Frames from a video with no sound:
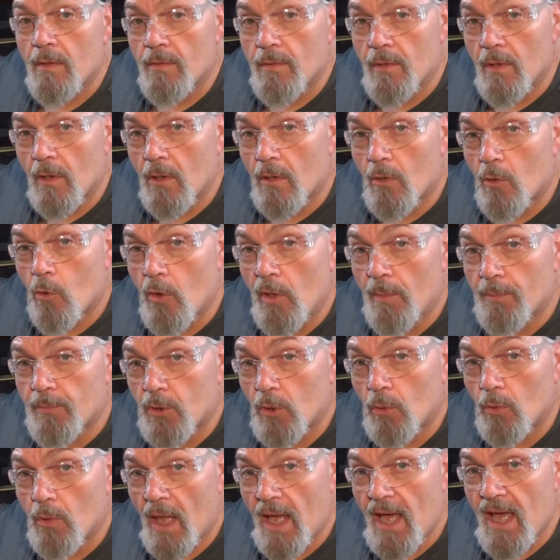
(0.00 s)
The crimp
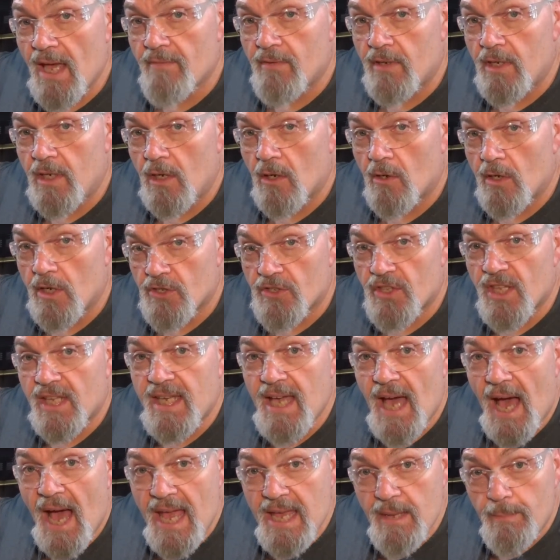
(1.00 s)
tool I have in here is the
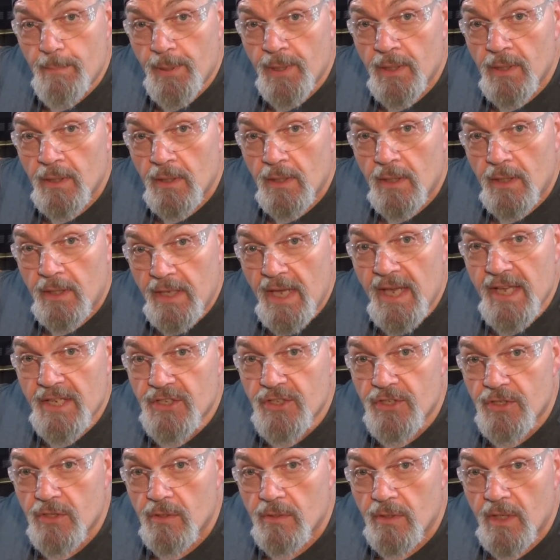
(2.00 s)
Gype.
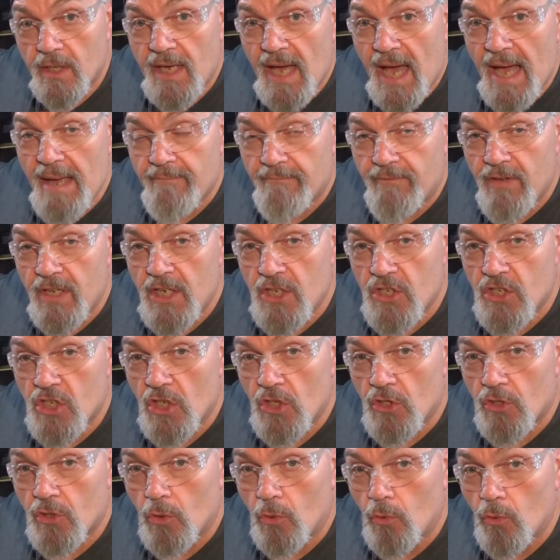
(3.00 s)
Yes, the Gype
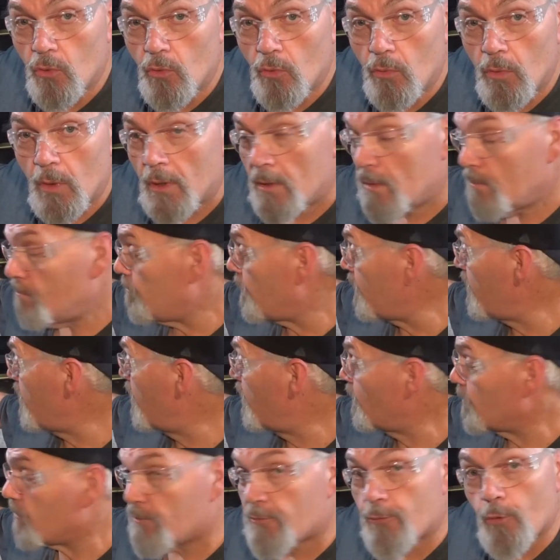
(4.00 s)
finishing tool,
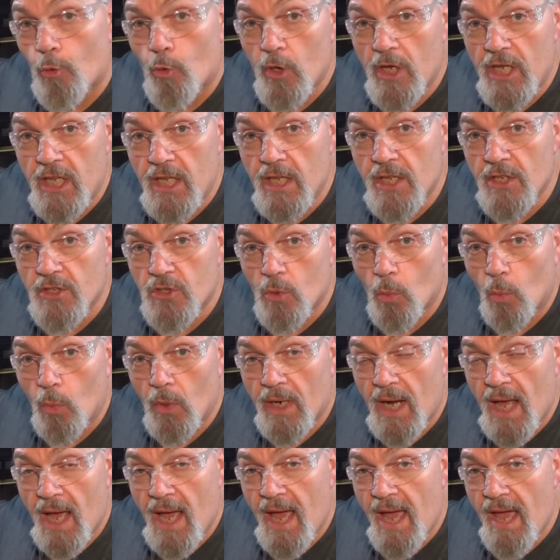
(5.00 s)
BN3, is the
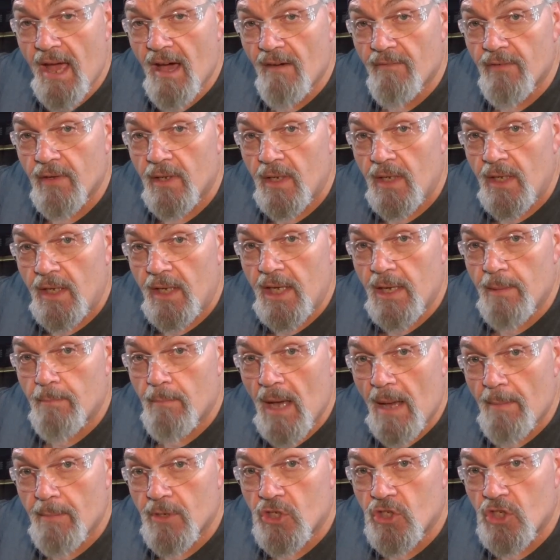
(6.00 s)
one I have in
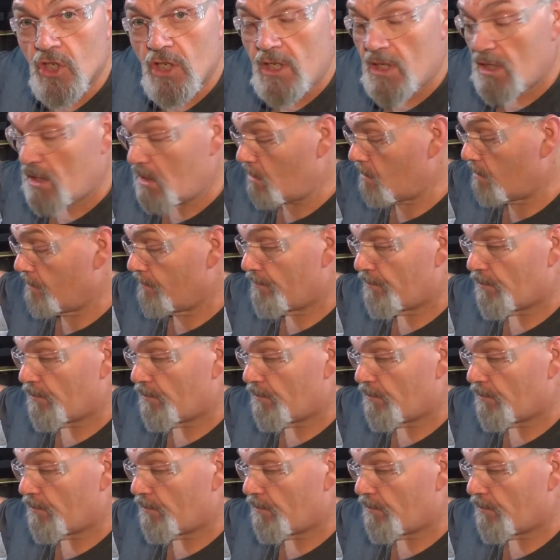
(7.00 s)
my machine.